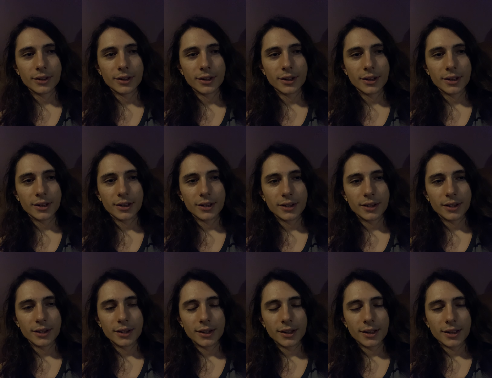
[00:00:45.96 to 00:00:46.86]

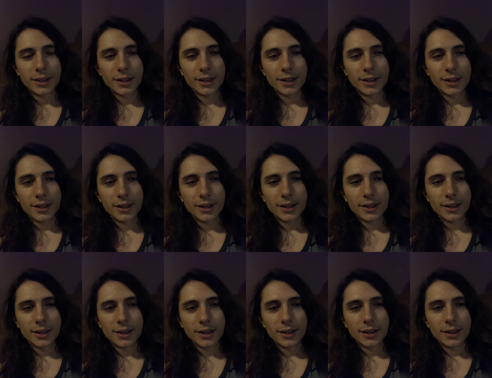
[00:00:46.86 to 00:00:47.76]

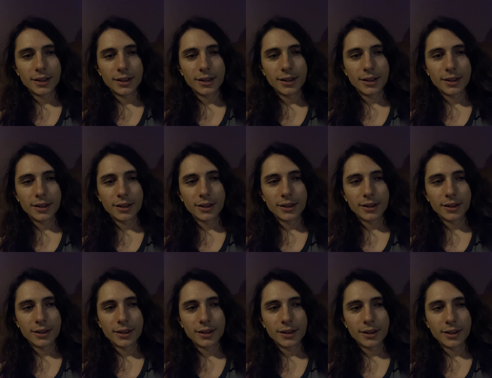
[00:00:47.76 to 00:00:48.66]

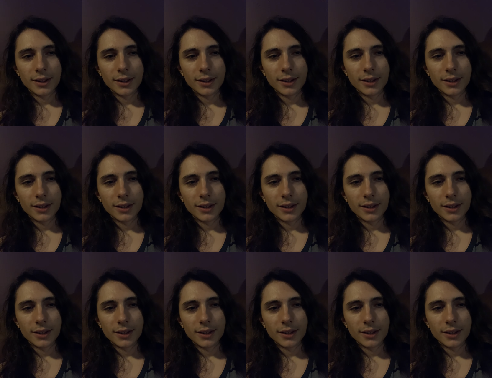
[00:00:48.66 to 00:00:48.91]
Nobody speaks.